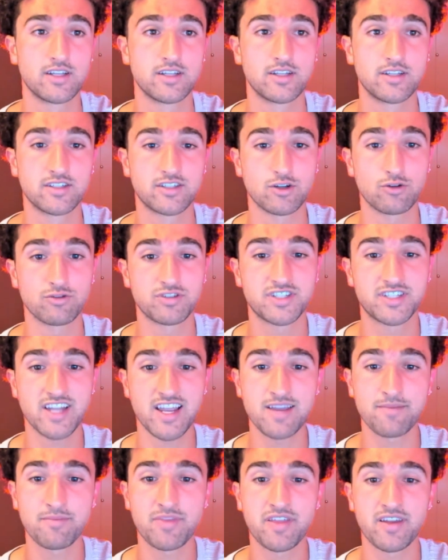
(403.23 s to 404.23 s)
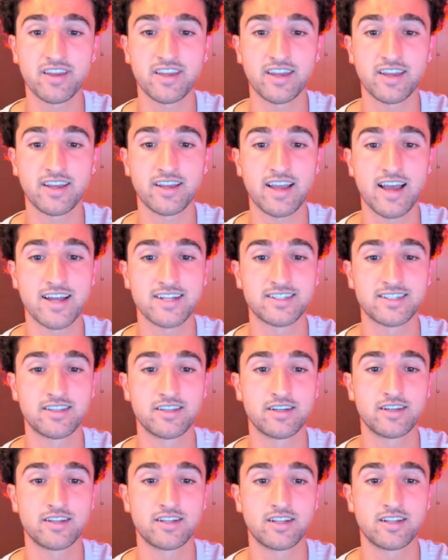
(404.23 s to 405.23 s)
So same thinking as
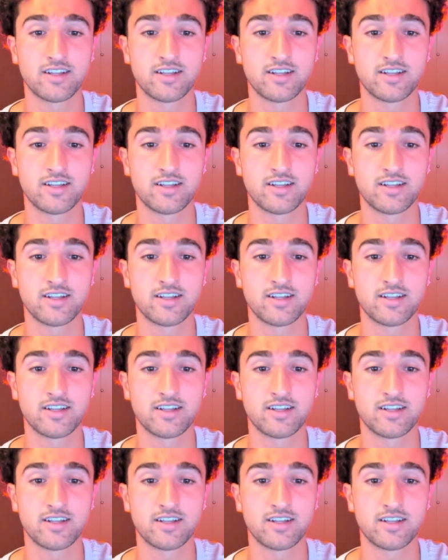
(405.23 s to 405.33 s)
the